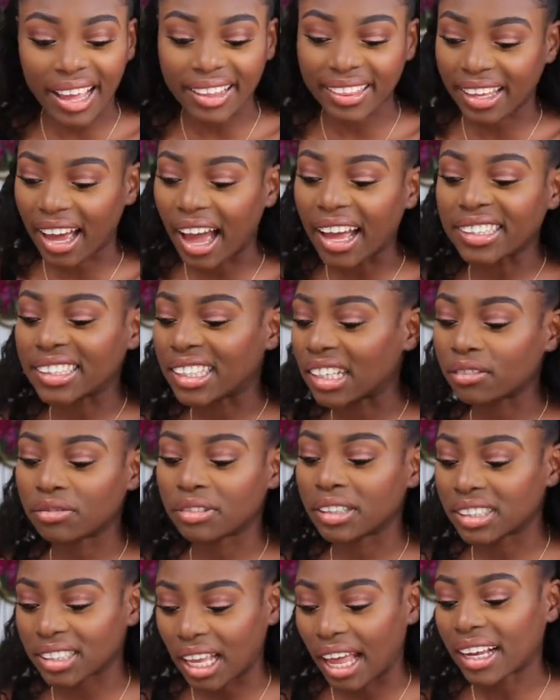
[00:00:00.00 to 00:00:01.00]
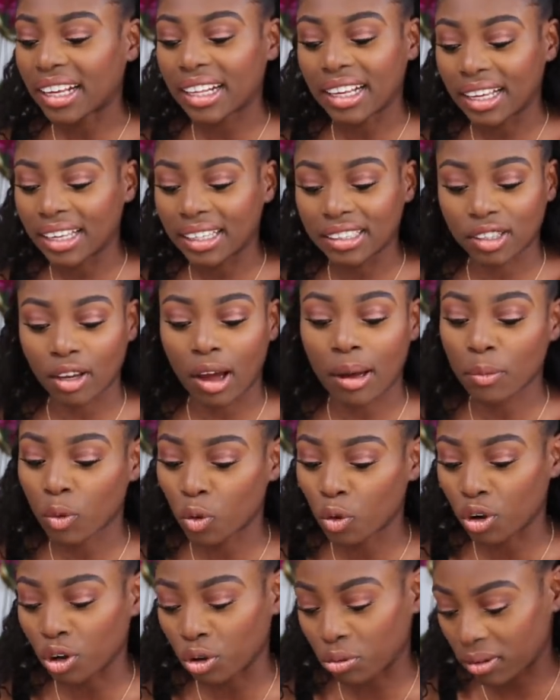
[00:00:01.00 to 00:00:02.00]
like the idea of recycling, so I'm
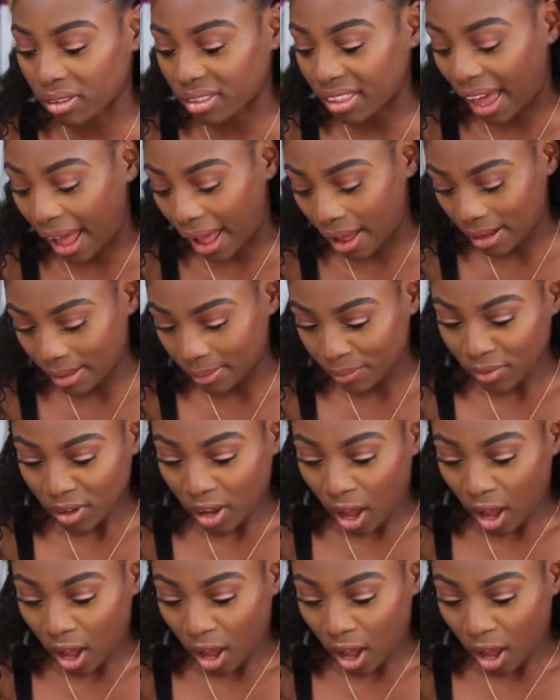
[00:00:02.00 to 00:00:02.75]
all good with that.